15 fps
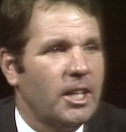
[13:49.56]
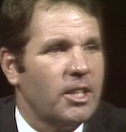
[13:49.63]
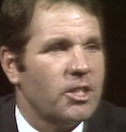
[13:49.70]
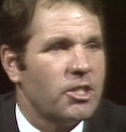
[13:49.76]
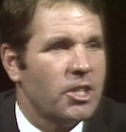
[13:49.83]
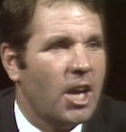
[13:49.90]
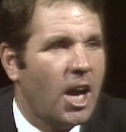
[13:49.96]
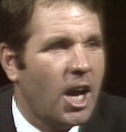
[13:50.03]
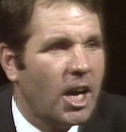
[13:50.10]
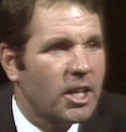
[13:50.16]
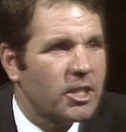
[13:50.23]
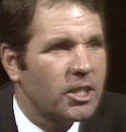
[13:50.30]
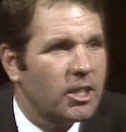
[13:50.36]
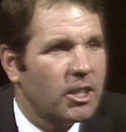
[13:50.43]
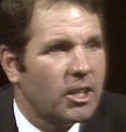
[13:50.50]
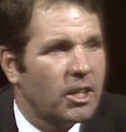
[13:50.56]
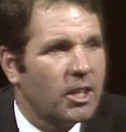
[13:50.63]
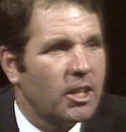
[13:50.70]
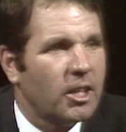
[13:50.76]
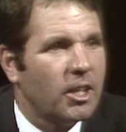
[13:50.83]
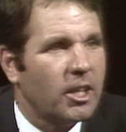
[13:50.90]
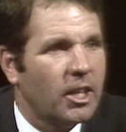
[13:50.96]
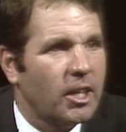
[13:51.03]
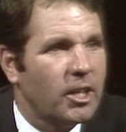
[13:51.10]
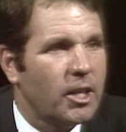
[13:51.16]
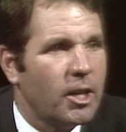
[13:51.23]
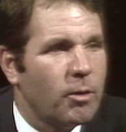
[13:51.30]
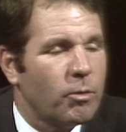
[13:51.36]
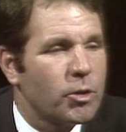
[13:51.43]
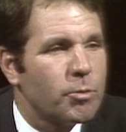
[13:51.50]
is not. It,
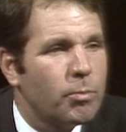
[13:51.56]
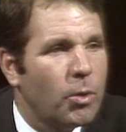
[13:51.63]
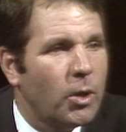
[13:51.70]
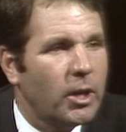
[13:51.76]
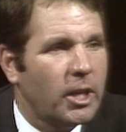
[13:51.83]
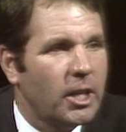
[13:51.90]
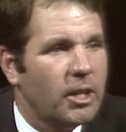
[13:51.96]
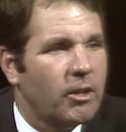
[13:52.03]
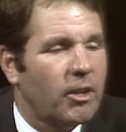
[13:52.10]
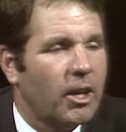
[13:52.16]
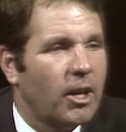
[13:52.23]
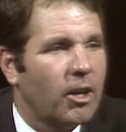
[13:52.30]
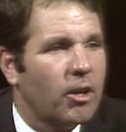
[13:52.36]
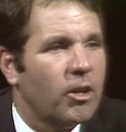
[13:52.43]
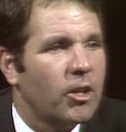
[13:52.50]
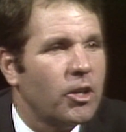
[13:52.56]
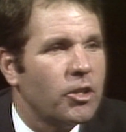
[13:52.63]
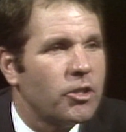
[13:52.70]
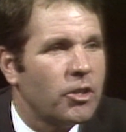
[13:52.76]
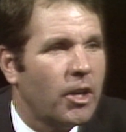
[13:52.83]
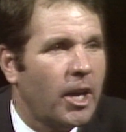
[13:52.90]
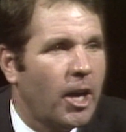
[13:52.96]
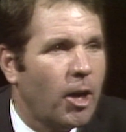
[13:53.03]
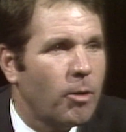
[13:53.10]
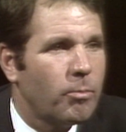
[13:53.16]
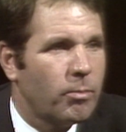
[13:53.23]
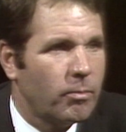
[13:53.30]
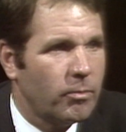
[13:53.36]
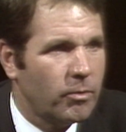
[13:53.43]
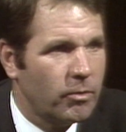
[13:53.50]
it was put in there to
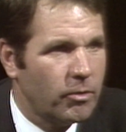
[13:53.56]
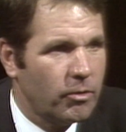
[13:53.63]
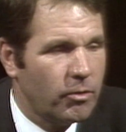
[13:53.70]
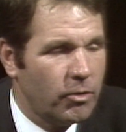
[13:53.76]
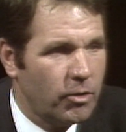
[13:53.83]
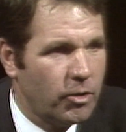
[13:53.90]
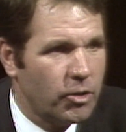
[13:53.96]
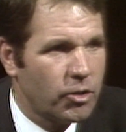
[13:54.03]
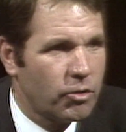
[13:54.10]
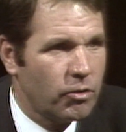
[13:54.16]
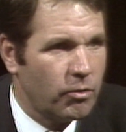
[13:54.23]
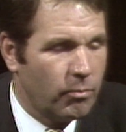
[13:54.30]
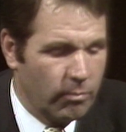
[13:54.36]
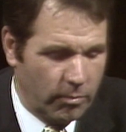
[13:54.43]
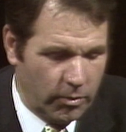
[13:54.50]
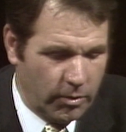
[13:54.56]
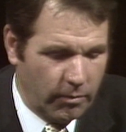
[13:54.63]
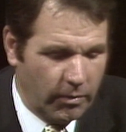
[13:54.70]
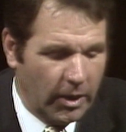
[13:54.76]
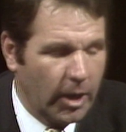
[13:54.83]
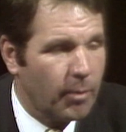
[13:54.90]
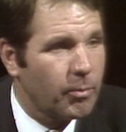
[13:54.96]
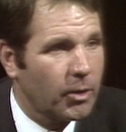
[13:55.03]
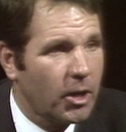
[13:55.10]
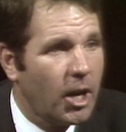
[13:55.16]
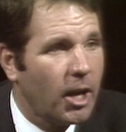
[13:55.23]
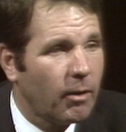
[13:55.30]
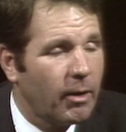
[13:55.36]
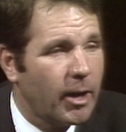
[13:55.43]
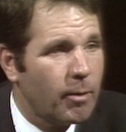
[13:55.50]
help just develop the
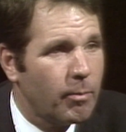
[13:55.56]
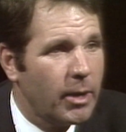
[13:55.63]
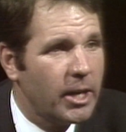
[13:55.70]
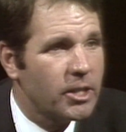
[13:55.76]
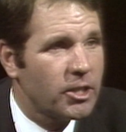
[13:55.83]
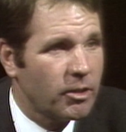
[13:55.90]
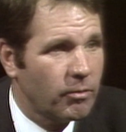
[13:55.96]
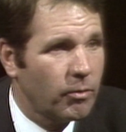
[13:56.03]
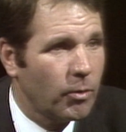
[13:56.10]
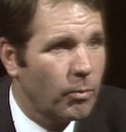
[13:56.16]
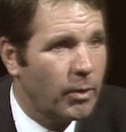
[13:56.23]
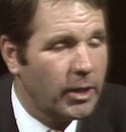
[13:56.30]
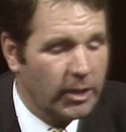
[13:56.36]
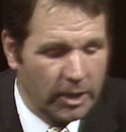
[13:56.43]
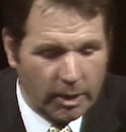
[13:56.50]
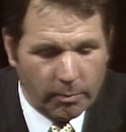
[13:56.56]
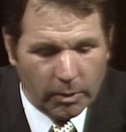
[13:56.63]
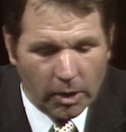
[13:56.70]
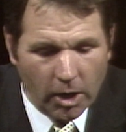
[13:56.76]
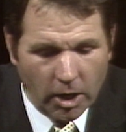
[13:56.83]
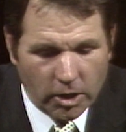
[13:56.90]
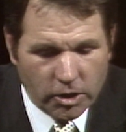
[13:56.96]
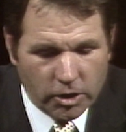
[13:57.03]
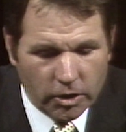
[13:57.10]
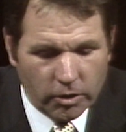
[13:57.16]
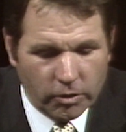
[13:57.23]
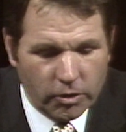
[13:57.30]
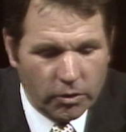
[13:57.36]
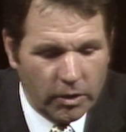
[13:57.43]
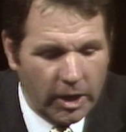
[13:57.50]
Colorado Basin for one thing, but also
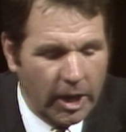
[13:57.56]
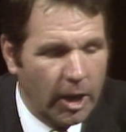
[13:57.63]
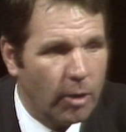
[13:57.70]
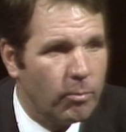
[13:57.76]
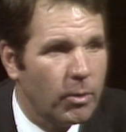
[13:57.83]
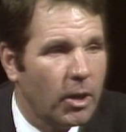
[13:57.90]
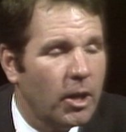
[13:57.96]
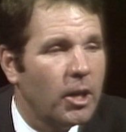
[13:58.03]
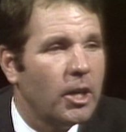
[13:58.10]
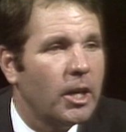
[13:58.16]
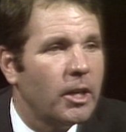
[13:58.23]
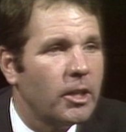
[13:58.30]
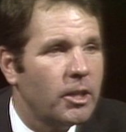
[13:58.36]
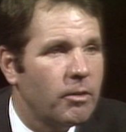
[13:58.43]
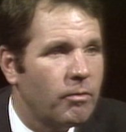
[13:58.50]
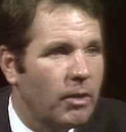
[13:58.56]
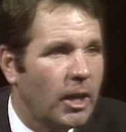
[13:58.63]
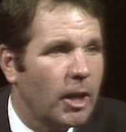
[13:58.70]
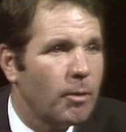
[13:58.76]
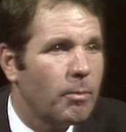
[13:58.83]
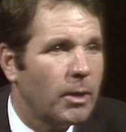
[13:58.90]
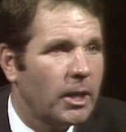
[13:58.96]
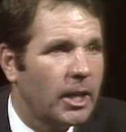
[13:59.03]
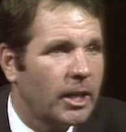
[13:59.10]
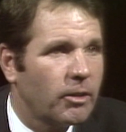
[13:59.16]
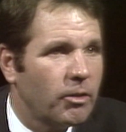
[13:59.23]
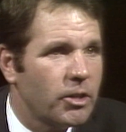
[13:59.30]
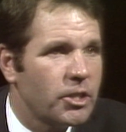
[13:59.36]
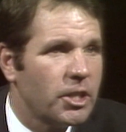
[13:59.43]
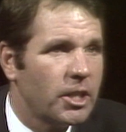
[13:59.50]
to help develop
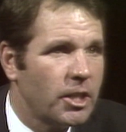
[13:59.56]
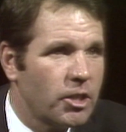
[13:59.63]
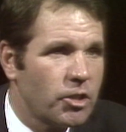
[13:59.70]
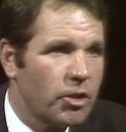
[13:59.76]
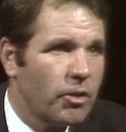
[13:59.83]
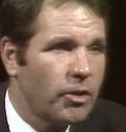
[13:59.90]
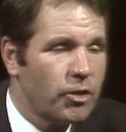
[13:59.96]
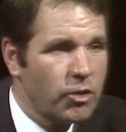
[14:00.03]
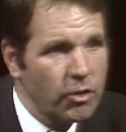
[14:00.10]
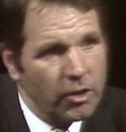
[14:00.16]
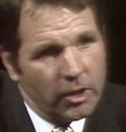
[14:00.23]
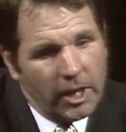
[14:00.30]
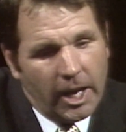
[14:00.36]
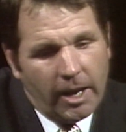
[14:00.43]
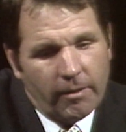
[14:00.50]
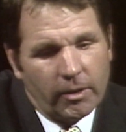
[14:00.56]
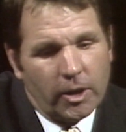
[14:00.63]
electricity so that you could have a